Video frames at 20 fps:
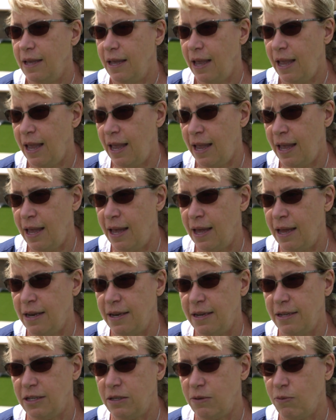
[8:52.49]

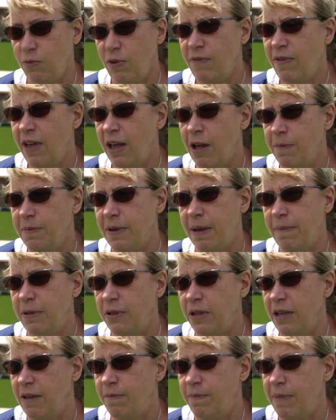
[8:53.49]
And we've helped, I
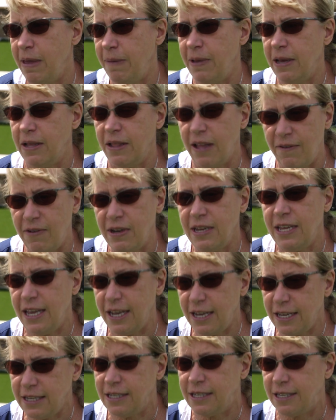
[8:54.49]
believe, maybe 11
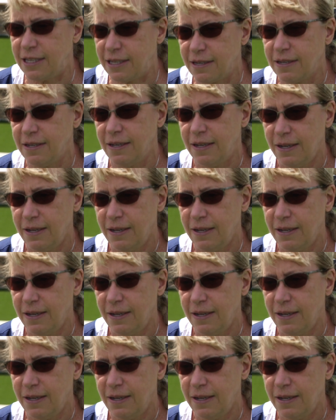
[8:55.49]
kids